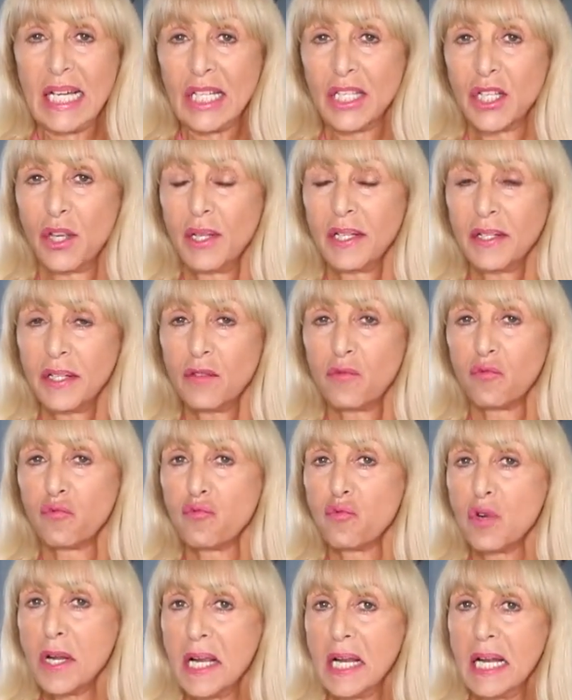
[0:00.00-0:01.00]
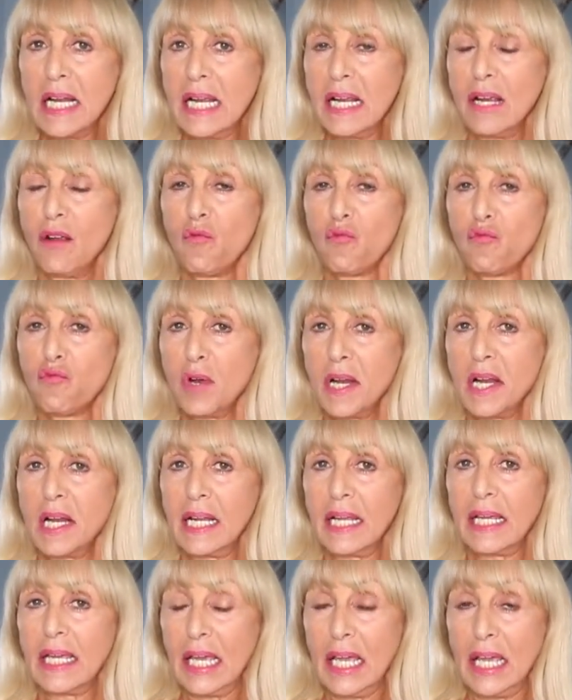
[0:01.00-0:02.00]
So this is really,
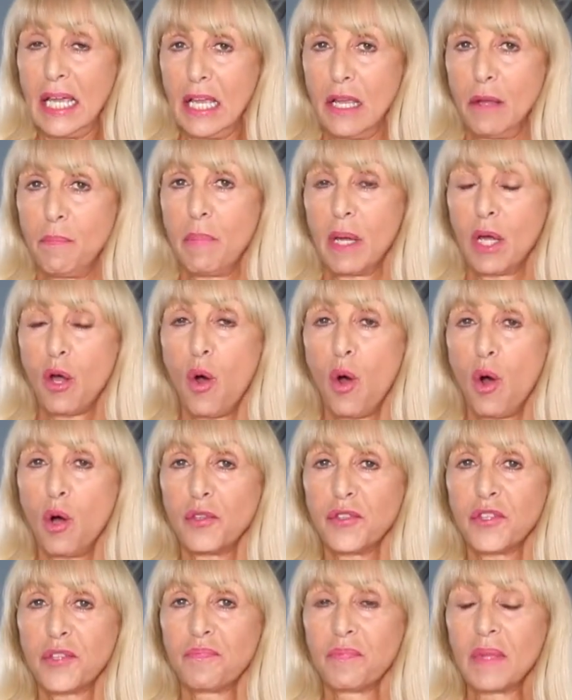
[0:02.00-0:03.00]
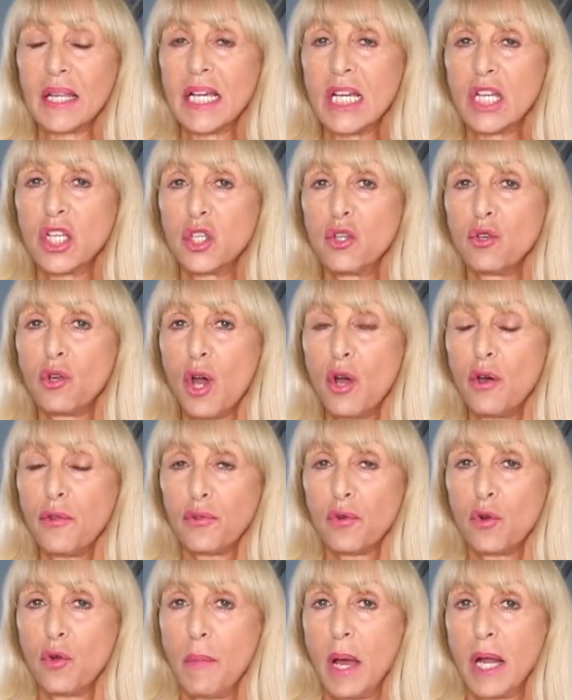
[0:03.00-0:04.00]
really key because you go
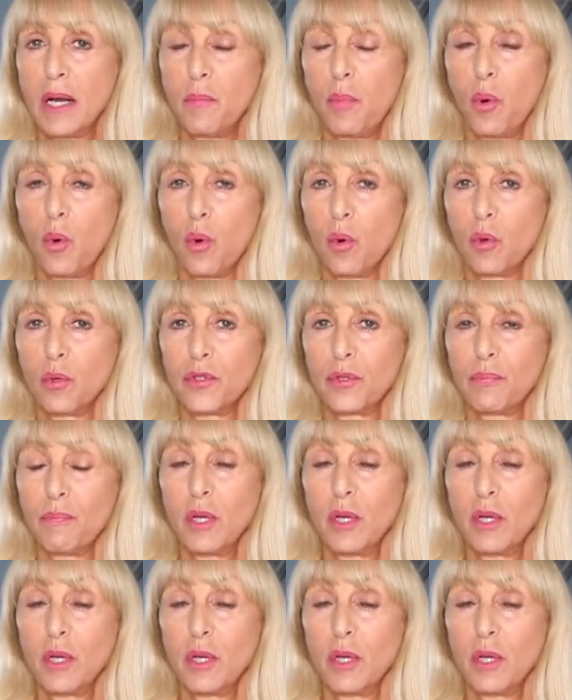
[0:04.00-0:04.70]
through menopause.